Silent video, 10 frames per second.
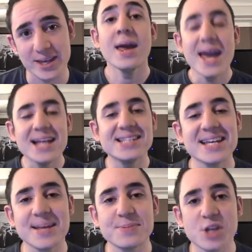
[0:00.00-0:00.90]
In today's
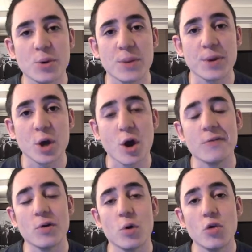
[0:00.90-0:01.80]
episode we're going to be going over
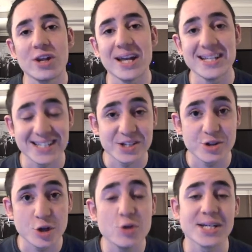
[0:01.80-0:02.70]
all the latest
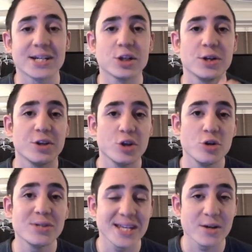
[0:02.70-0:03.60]
news, including the new
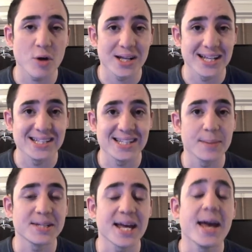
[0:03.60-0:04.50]
secret identity
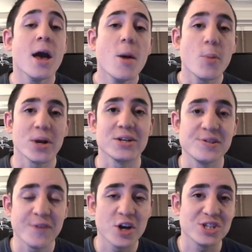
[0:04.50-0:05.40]
update, bringing us
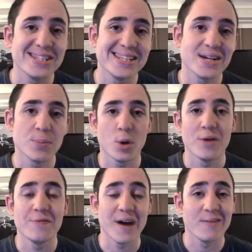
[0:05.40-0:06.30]
version
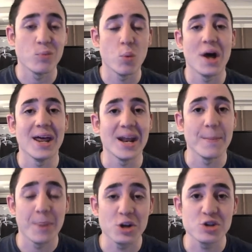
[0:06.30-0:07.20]
0.51 and a
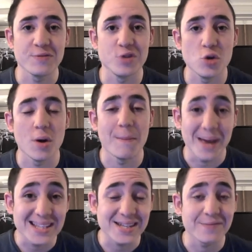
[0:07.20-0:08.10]
bunch of new
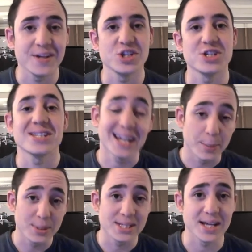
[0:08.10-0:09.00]
amazing features and
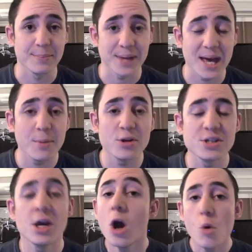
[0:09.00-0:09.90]
limited time game
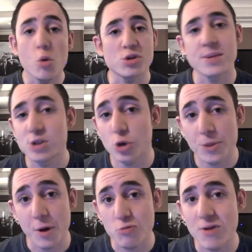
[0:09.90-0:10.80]
modes. We're also going to be talking
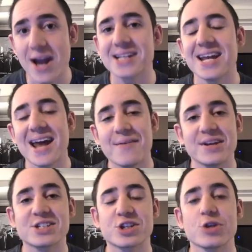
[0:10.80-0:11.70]
about ranked and have an
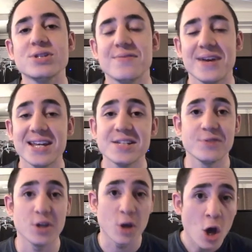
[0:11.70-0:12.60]
exclusive
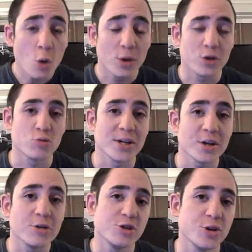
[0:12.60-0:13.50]
interview with
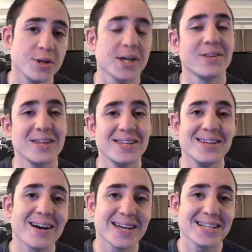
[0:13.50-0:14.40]
GringoJR, the
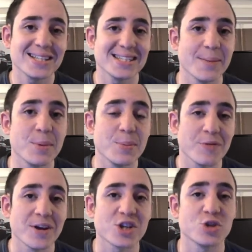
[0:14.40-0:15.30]
youngest
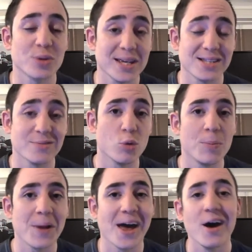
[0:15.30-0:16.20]
semi-professional Gears of War
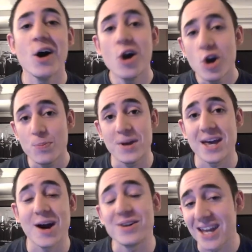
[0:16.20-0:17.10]
player who beat
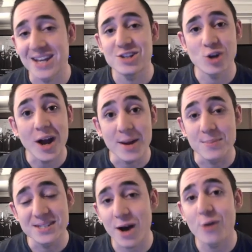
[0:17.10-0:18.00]
out Nadeshot
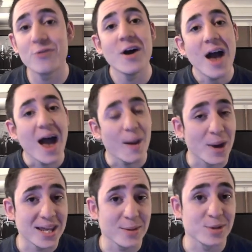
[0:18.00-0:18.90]
himself when
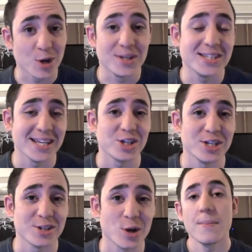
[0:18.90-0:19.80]
he was only 6 years
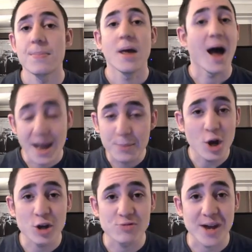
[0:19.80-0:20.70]
old. I am your
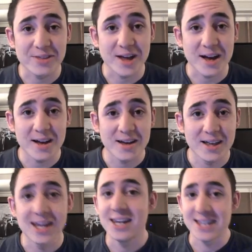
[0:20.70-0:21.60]
host Radha.
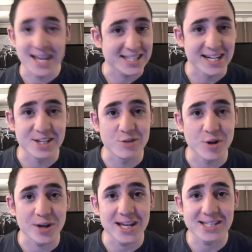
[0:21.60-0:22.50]
Let's get into the RogueCast.